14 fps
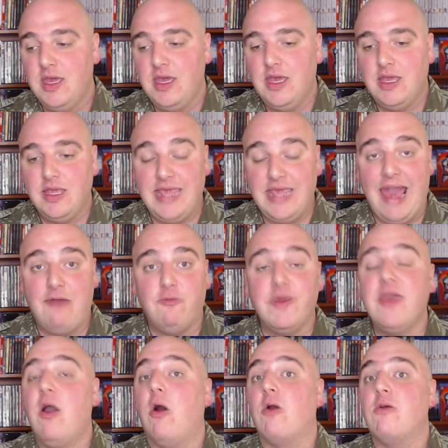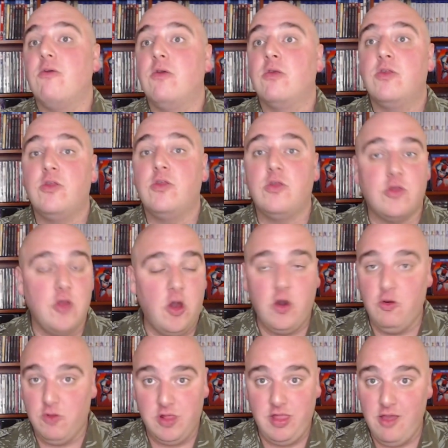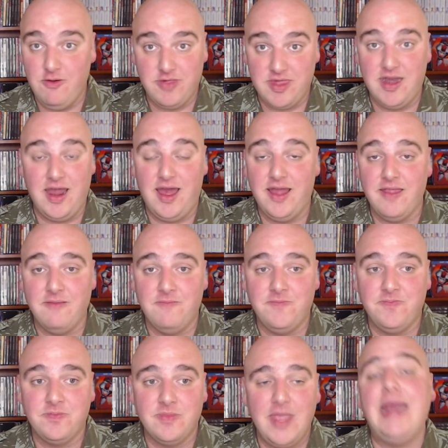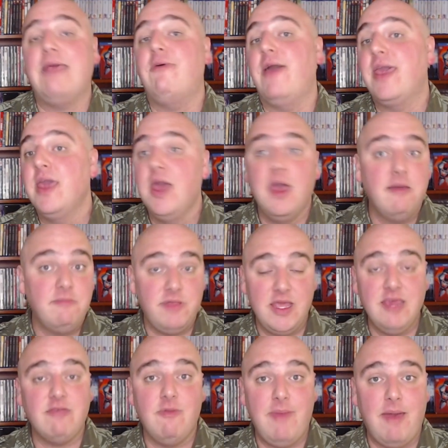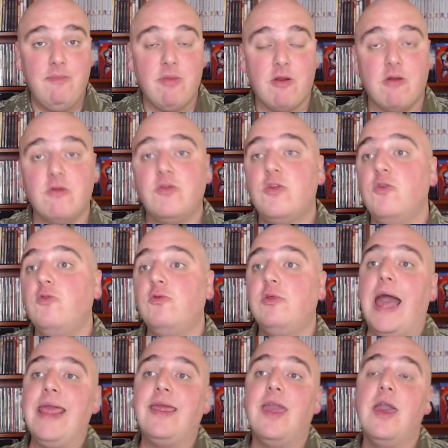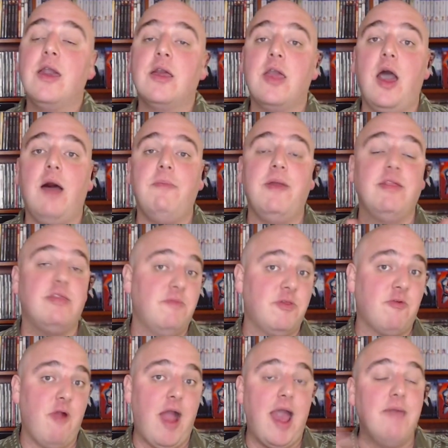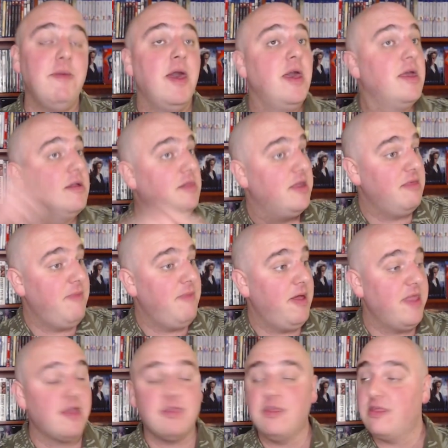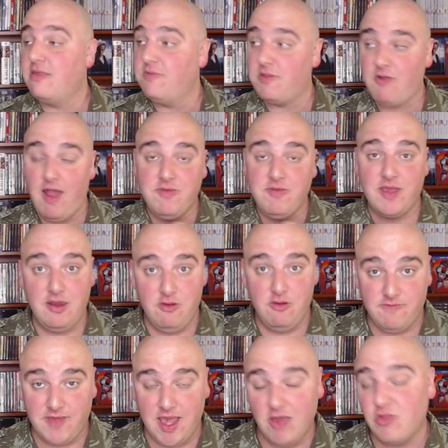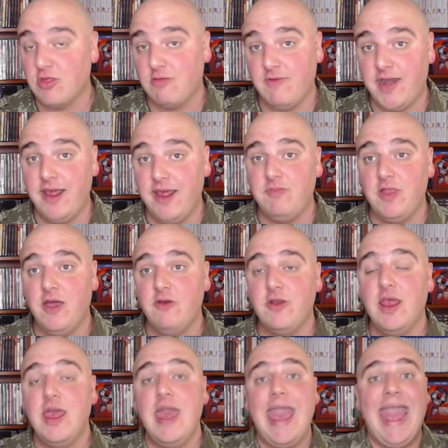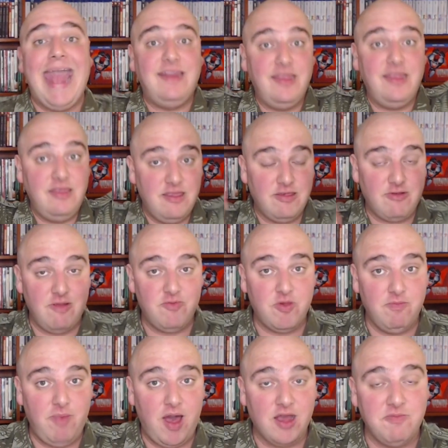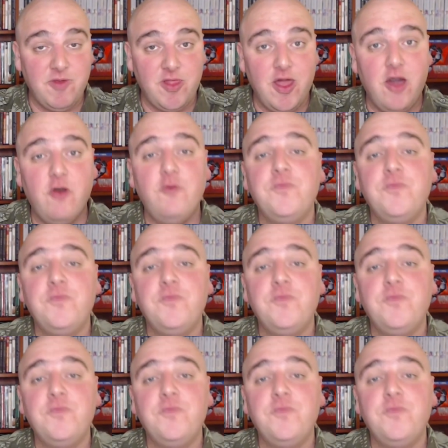yeah, we are so close to done. Anyway, please remember to like, comment, subscribe. Click the bell next to subscribe to get notifications when I upload. And in the description box below,